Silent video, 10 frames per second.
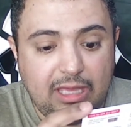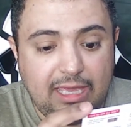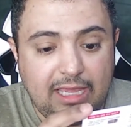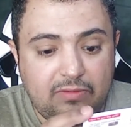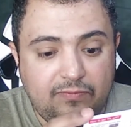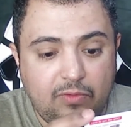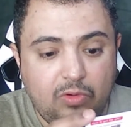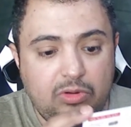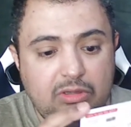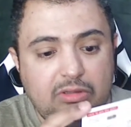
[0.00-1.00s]

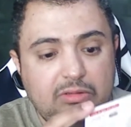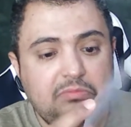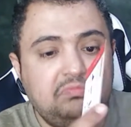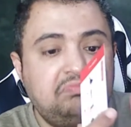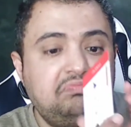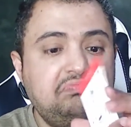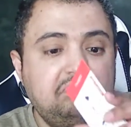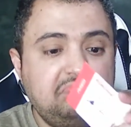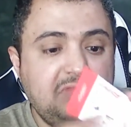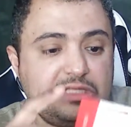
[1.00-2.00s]
earphone.
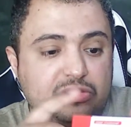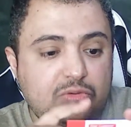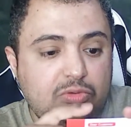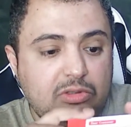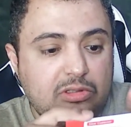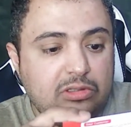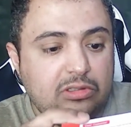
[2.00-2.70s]
That's cool.